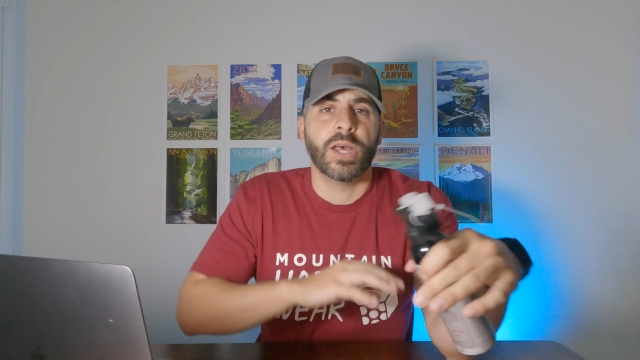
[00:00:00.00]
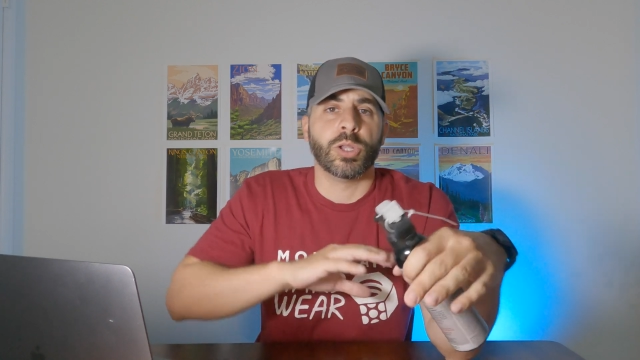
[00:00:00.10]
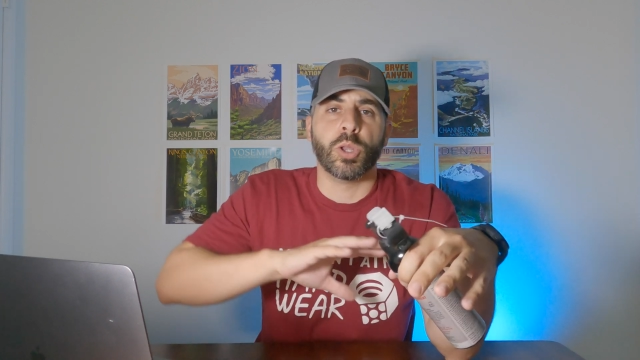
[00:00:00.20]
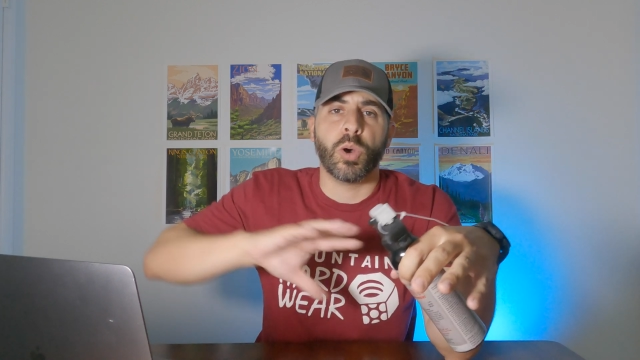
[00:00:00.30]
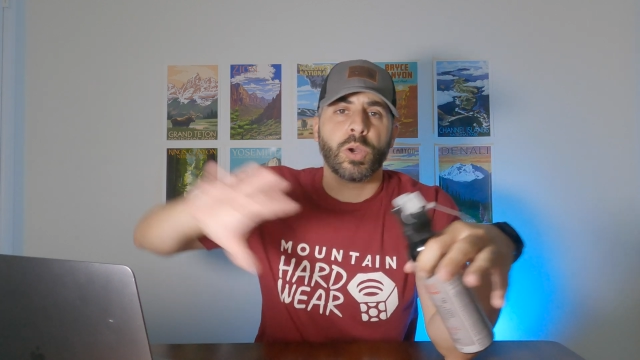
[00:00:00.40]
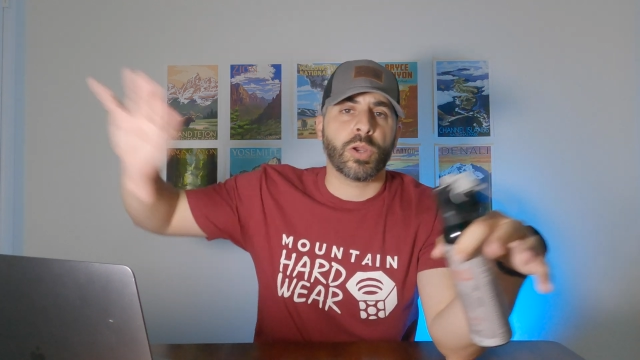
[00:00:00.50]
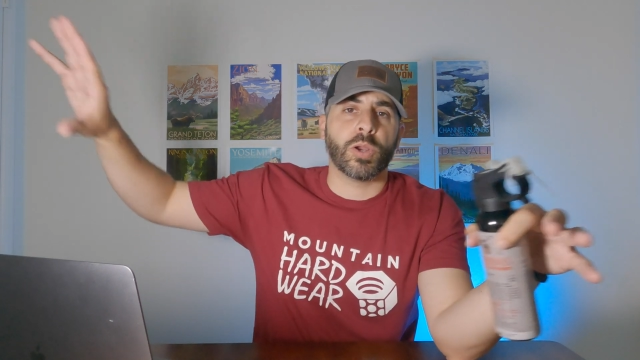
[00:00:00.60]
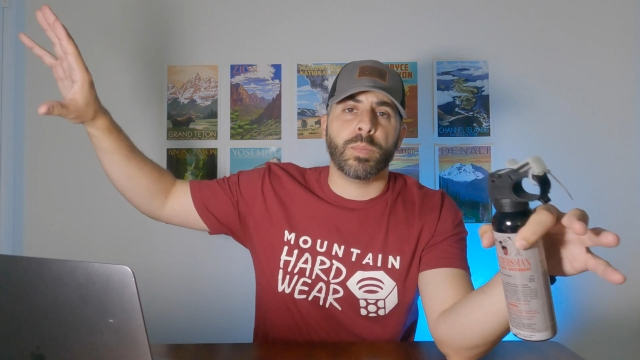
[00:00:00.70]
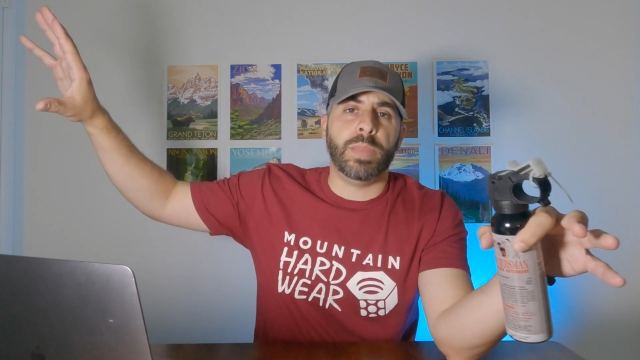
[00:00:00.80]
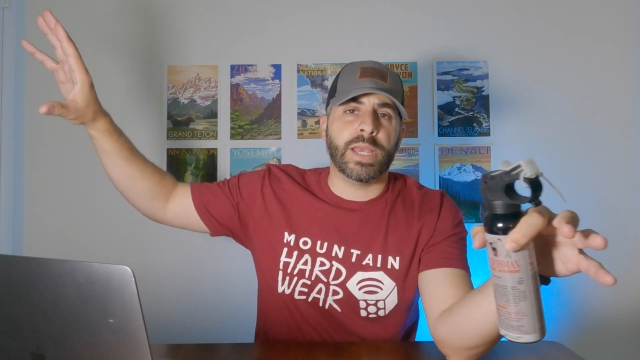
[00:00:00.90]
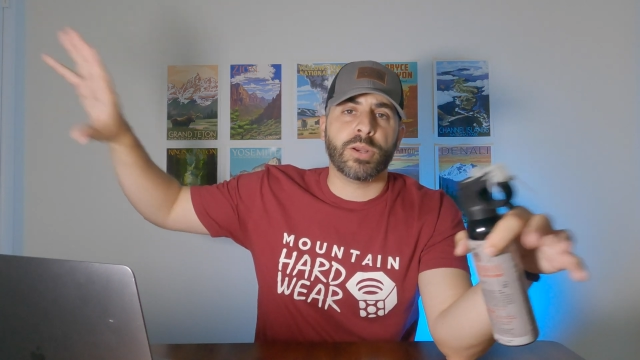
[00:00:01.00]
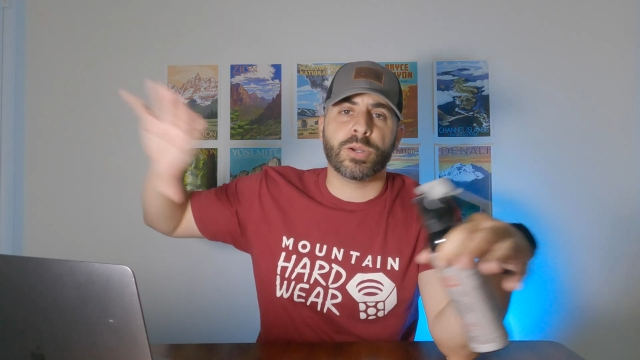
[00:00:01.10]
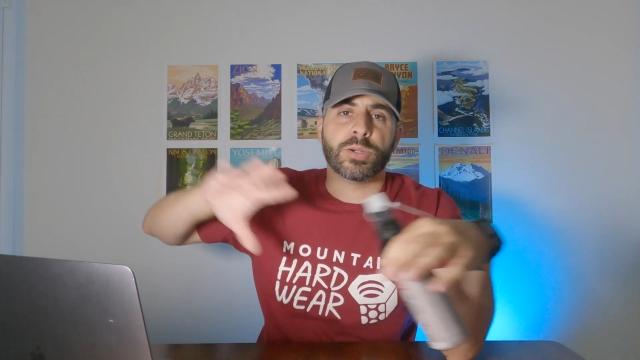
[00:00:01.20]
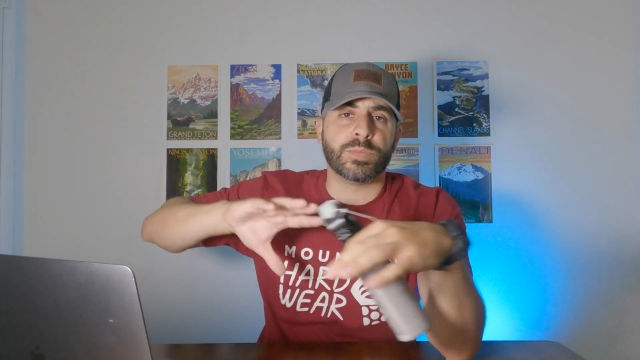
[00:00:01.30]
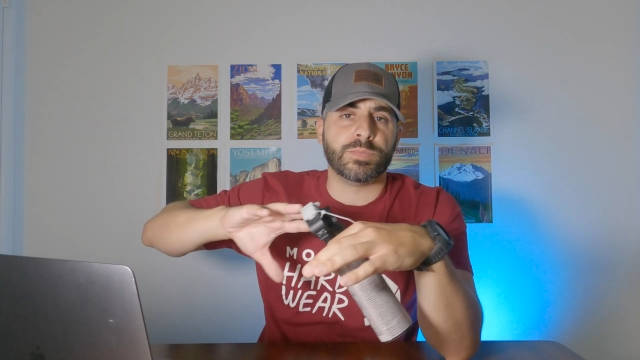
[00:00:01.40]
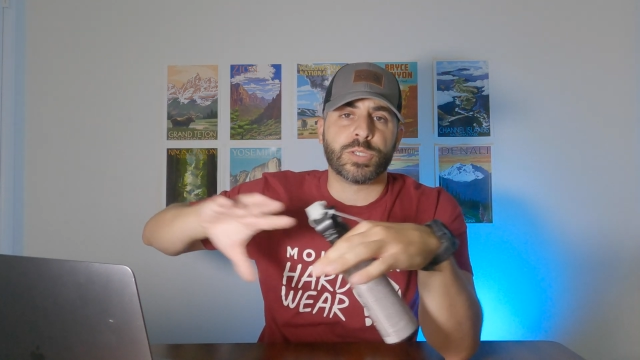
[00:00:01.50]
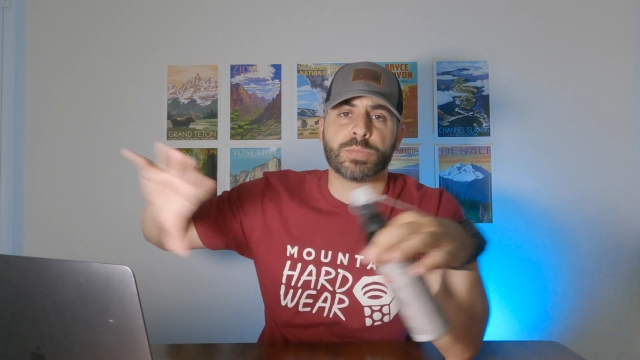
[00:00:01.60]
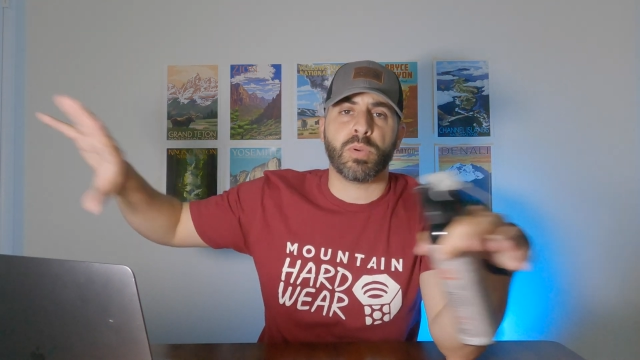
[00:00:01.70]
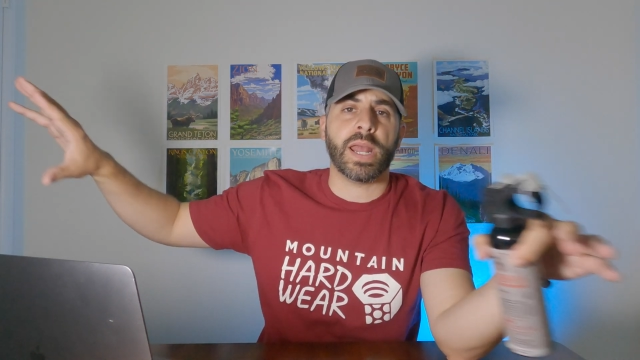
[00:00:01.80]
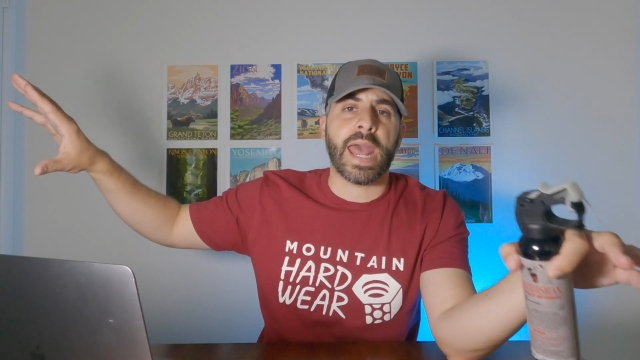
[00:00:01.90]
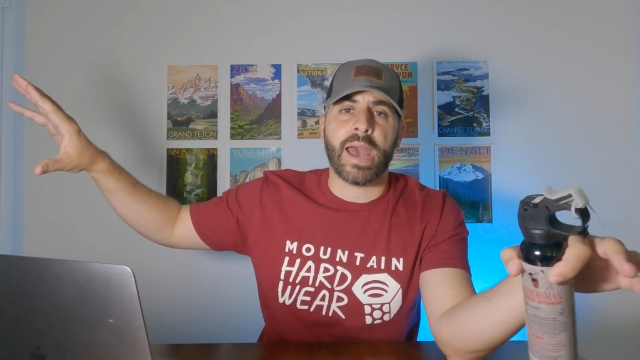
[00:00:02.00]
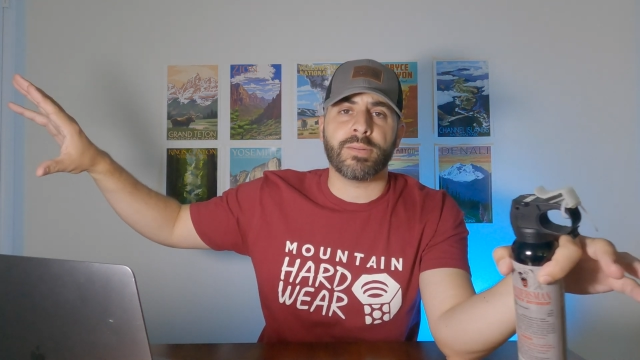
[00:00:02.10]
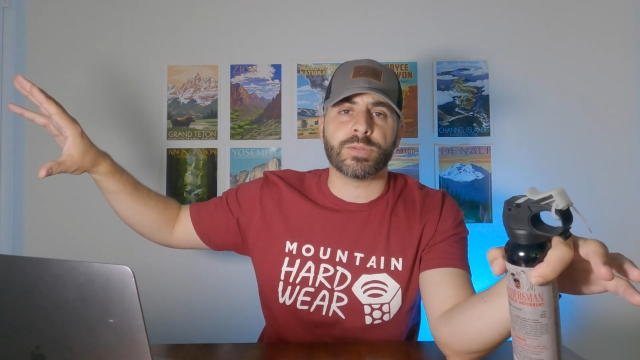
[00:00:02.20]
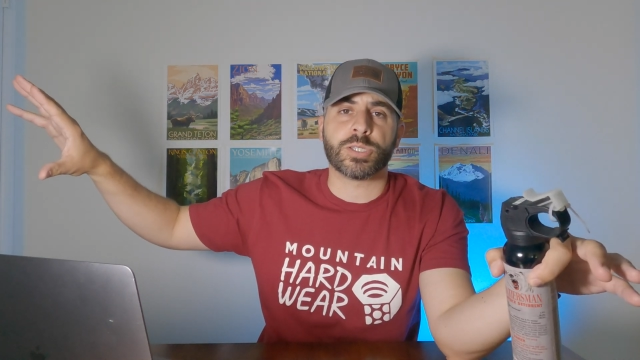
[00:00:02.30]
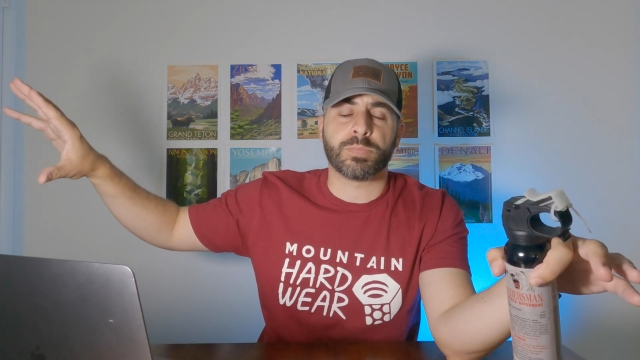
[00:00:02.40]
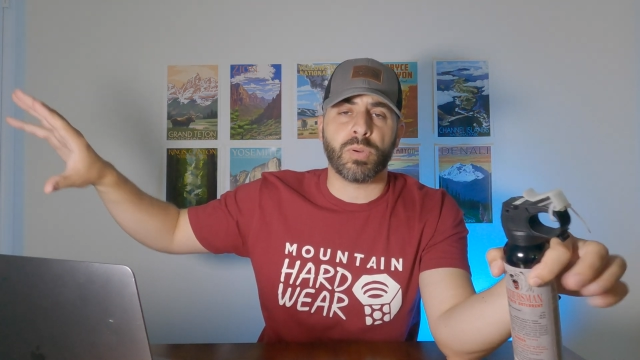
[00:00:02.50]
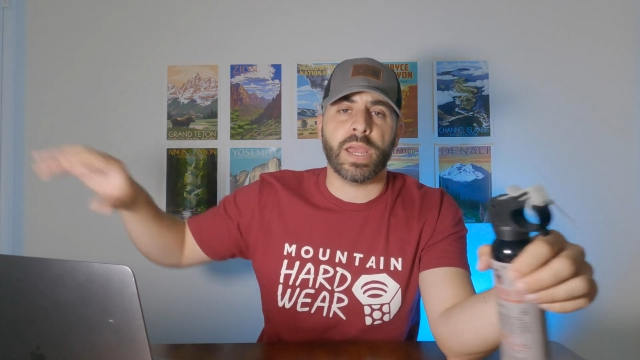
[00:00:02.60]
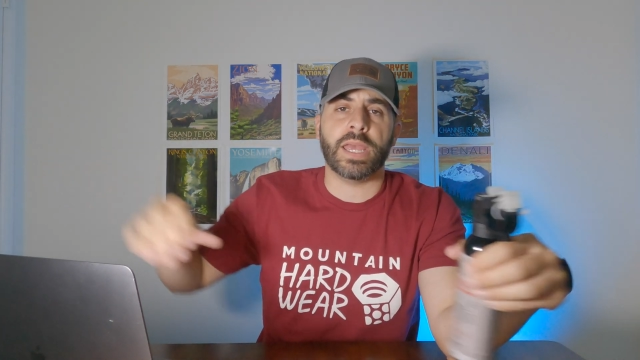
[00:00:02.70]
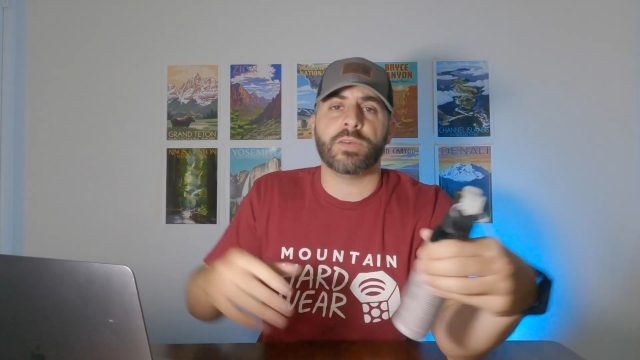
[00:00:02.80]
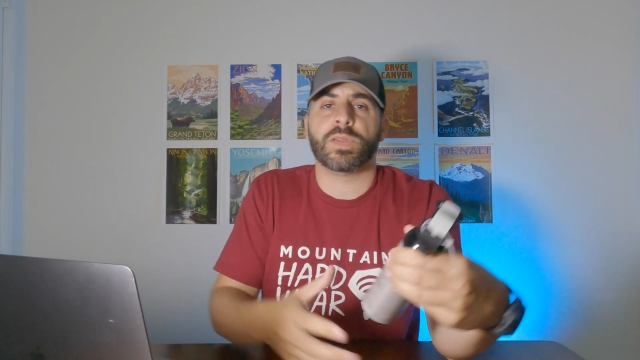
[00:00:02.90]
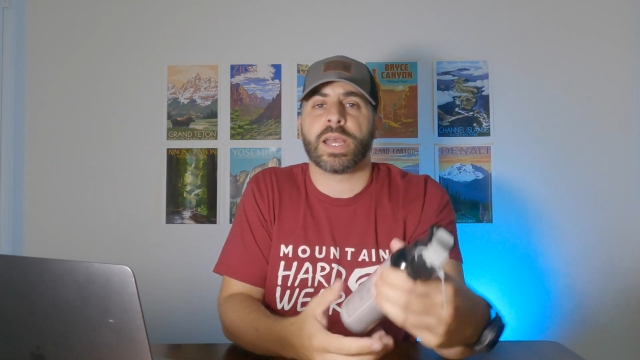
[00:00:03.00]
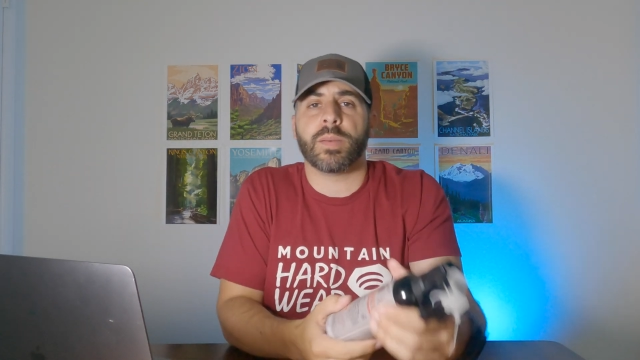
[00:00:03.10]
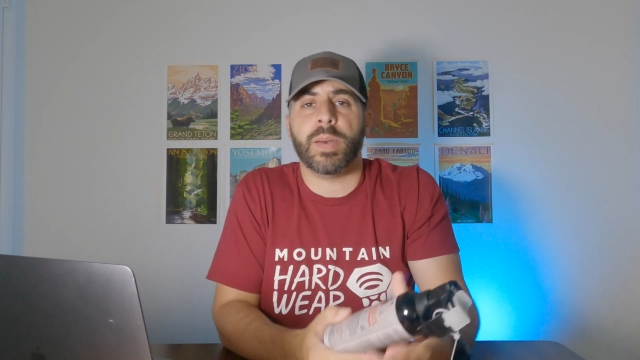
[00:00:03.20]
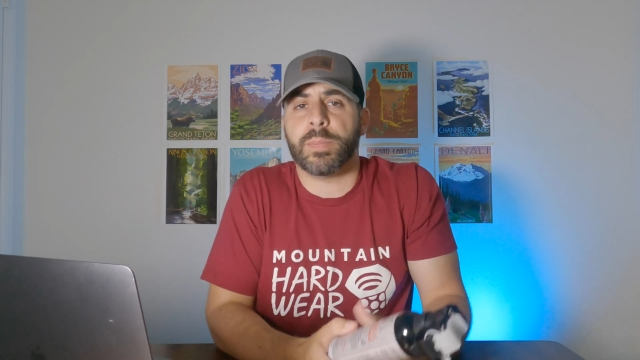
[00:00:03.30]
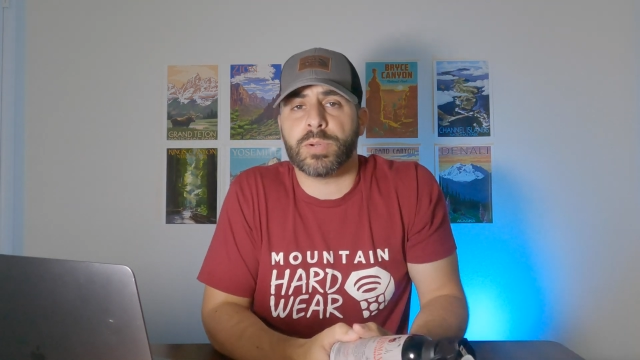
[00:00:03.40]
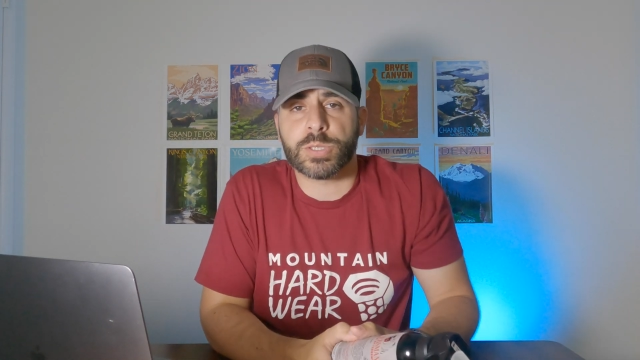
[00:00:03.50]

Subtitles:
longer, bigger, spread out spray of like a pepper